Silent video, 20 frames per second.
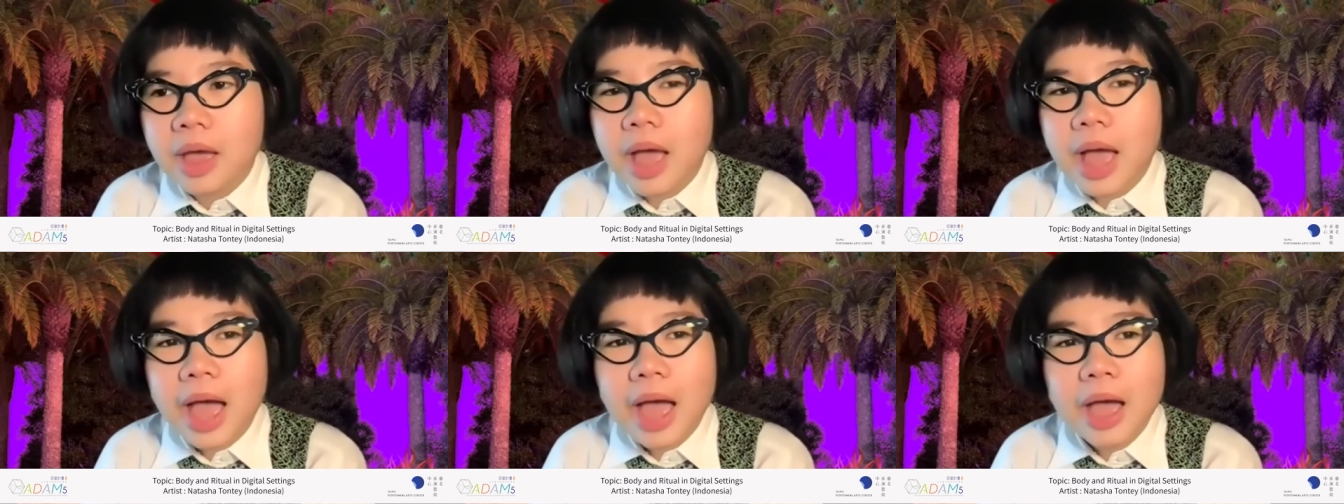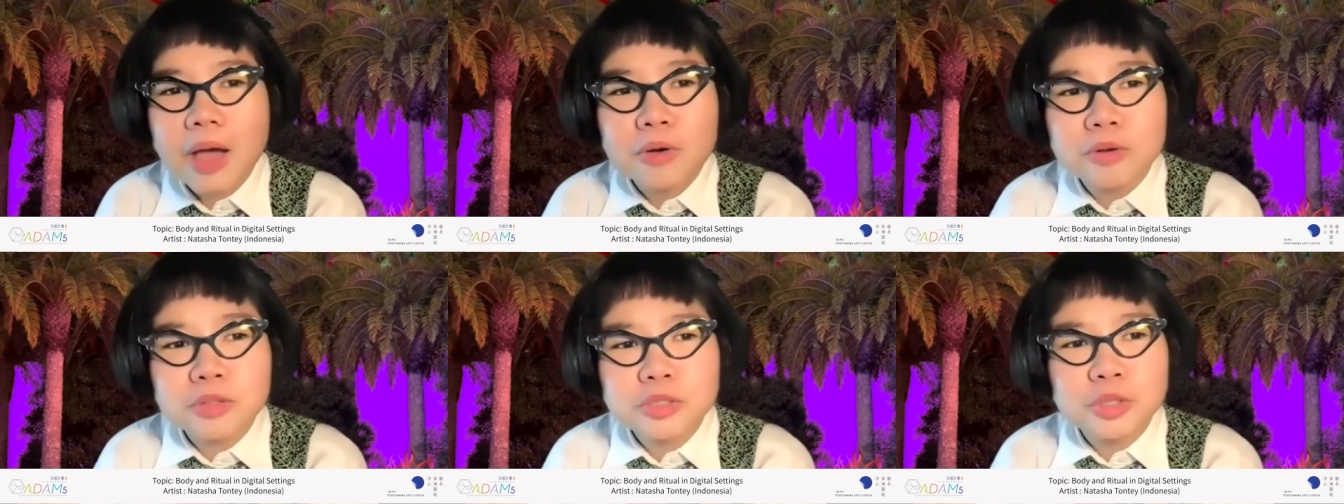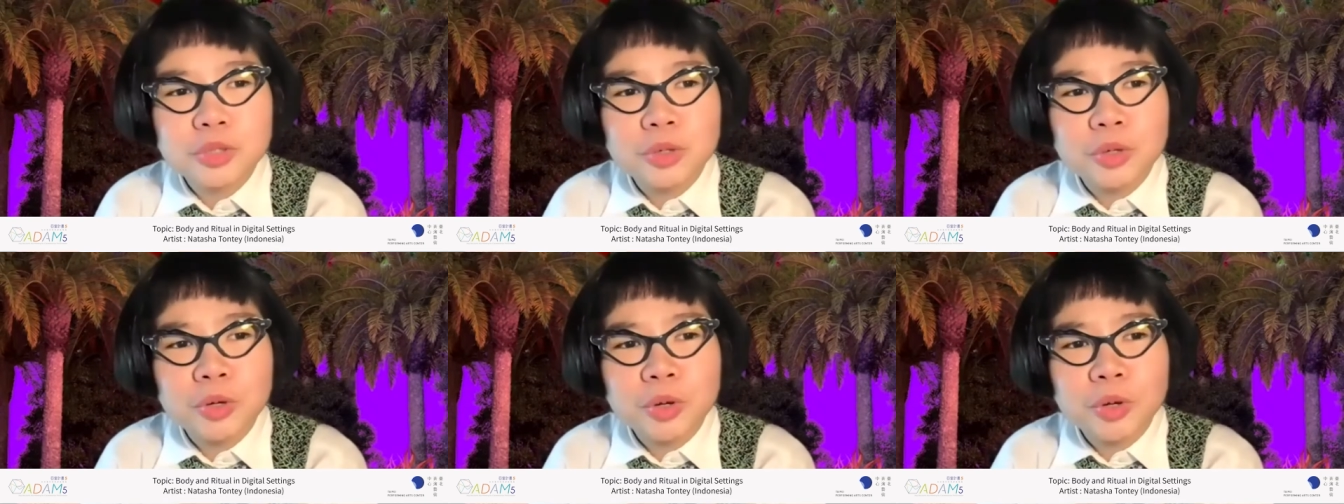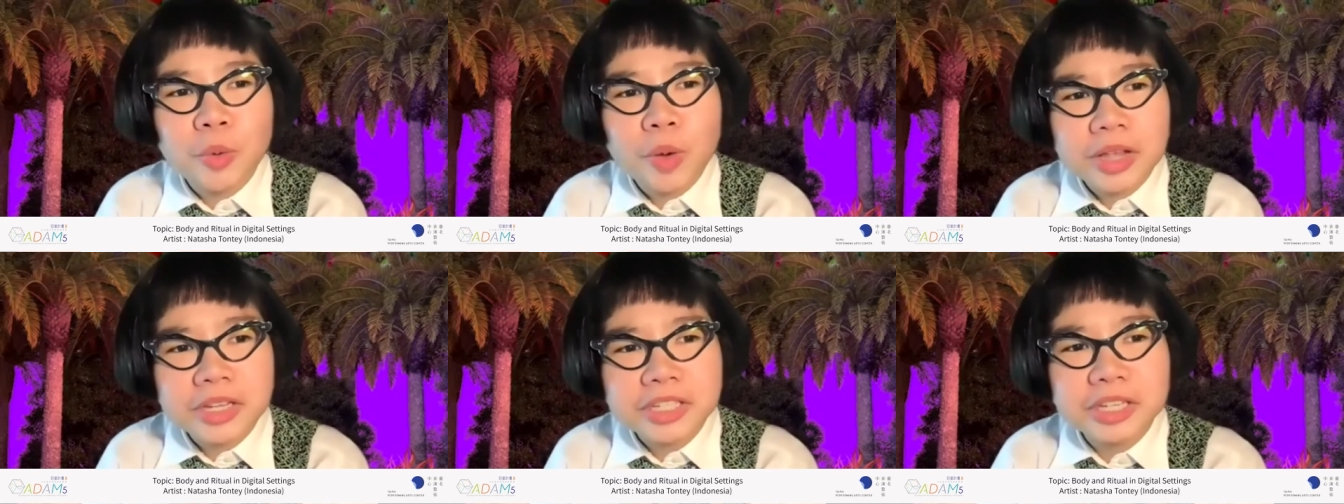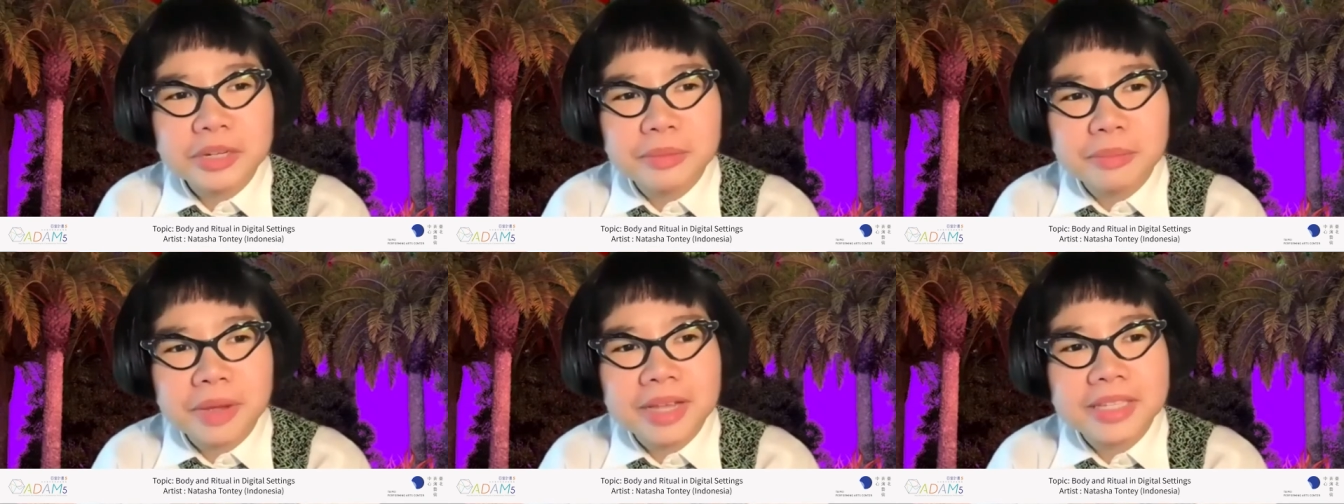how to
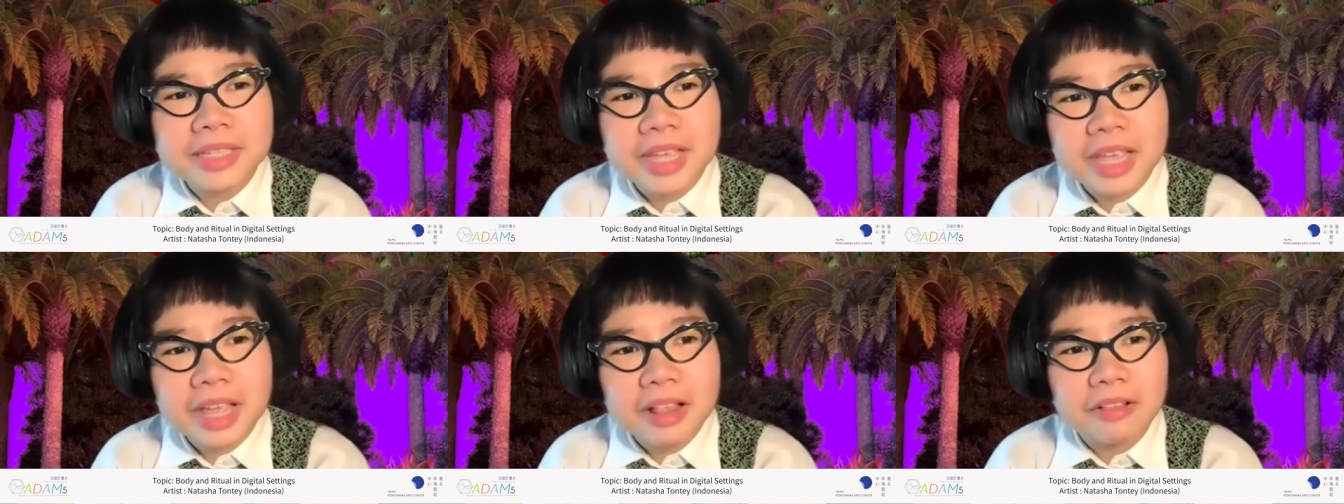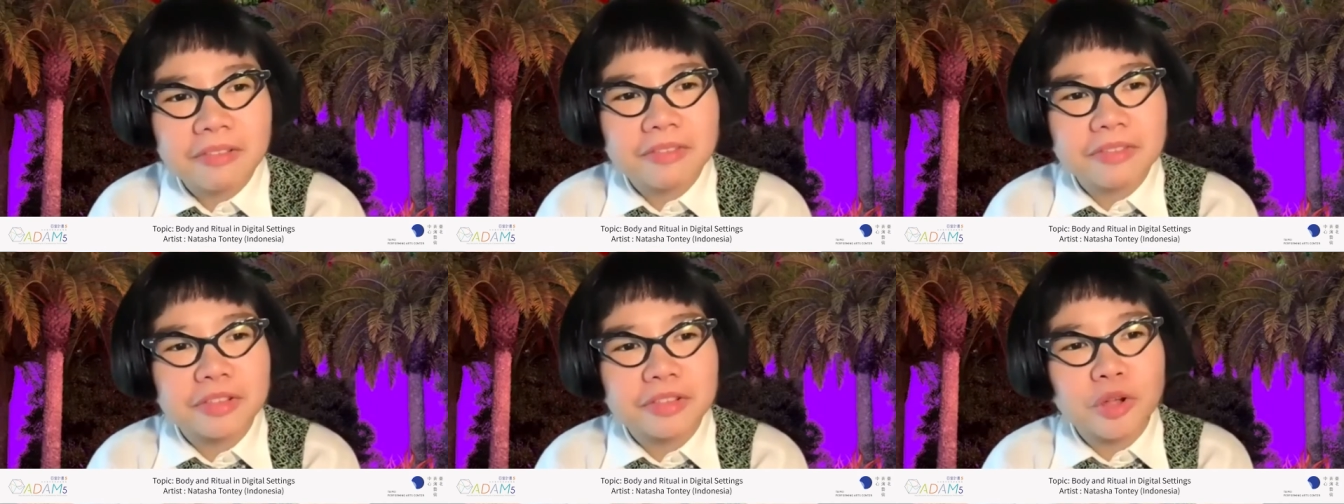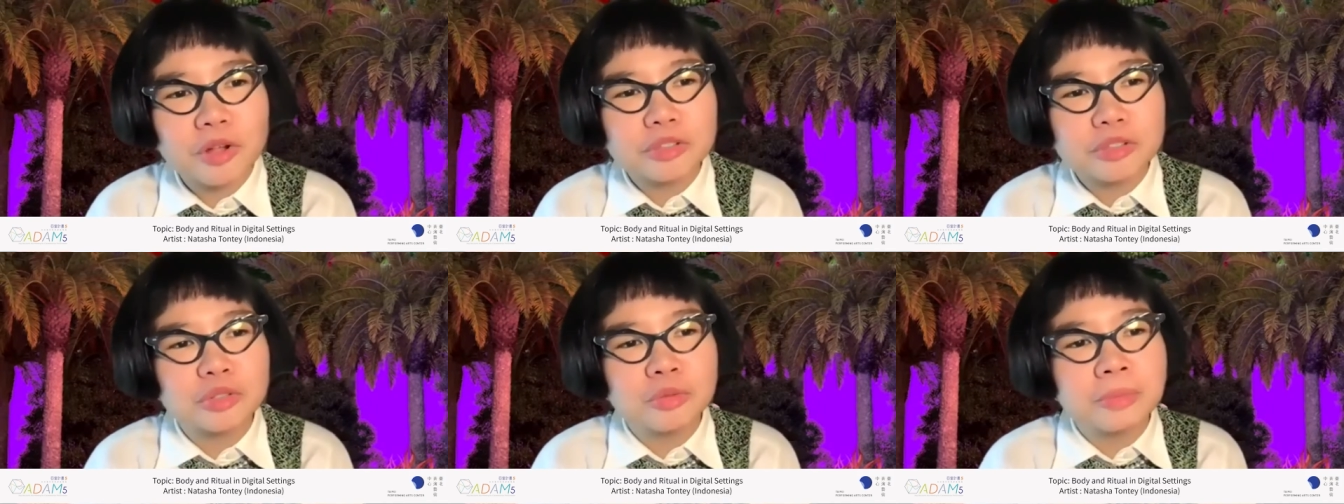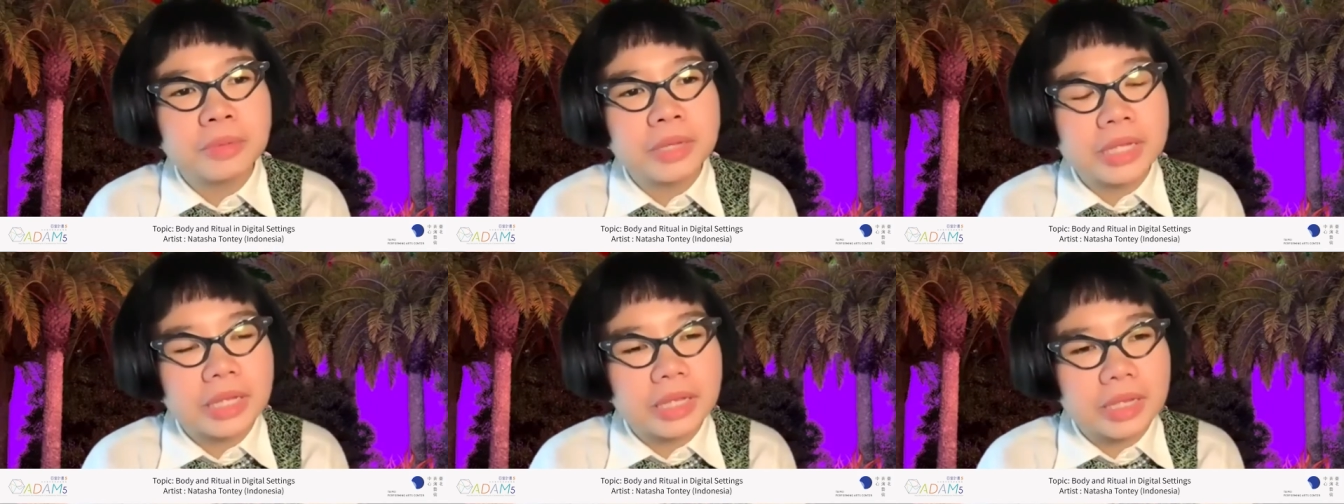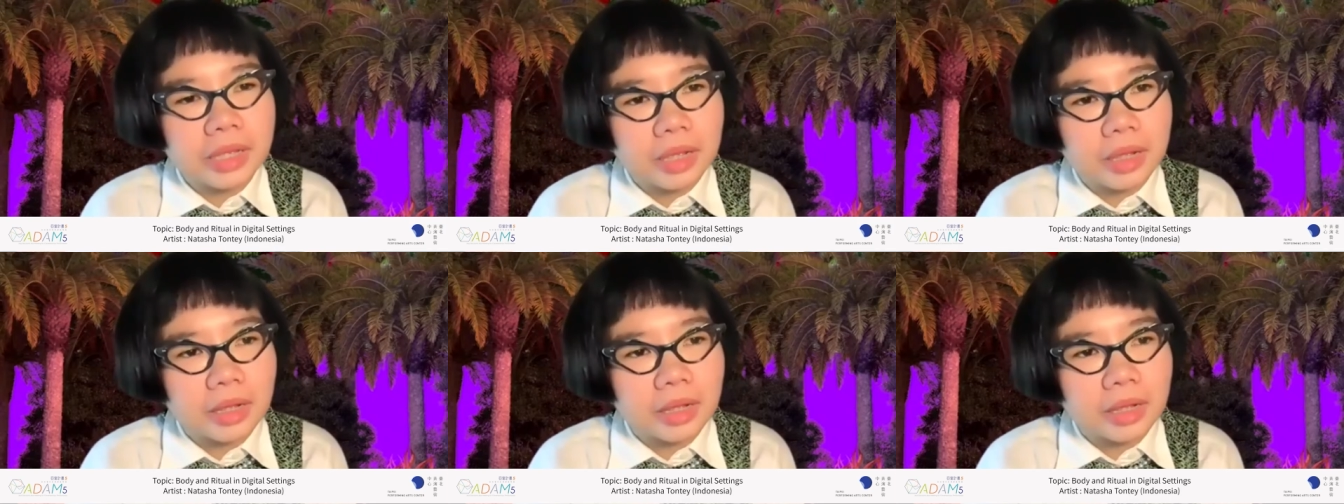question myself, not to be